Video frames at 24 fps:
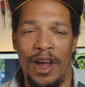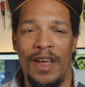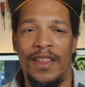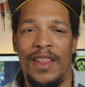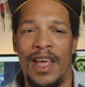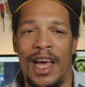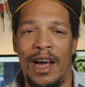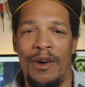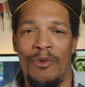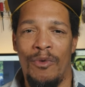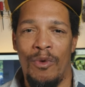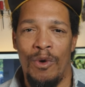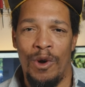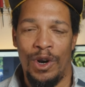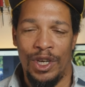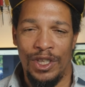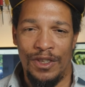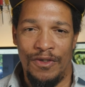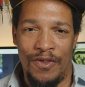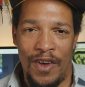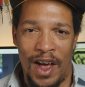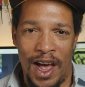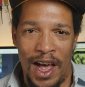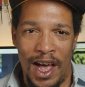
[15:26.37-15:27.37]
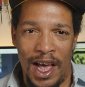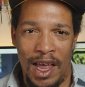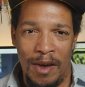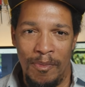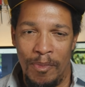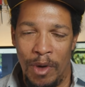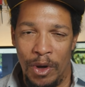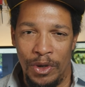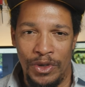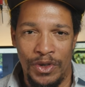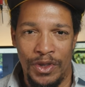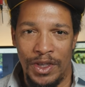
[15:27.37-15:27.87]
and that works fine
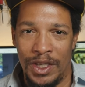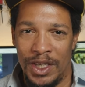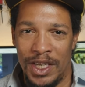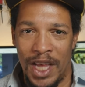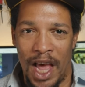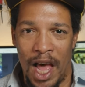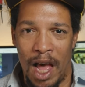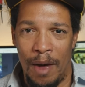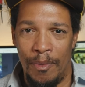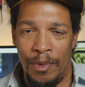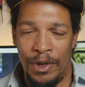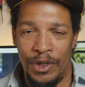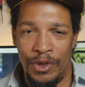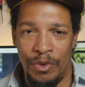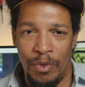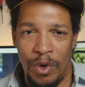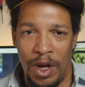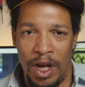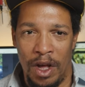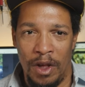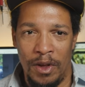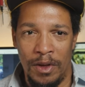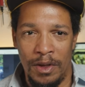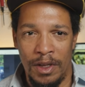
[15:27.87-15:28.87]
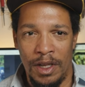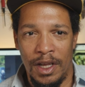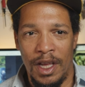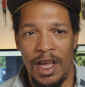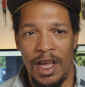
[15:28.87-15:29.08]
most of the time as well.